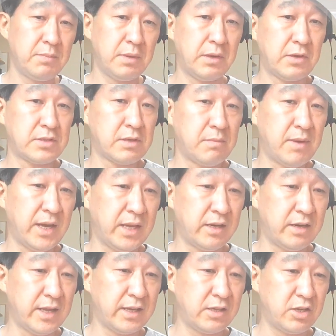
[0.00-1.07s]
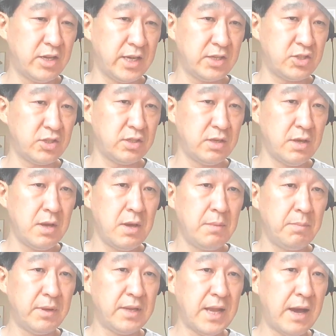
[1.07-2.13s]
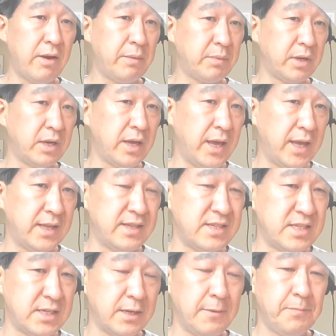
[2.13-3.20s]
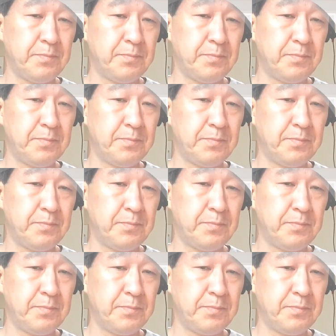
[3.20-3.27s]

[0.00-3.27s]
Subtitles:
because of my internet connection. But now I'm going to end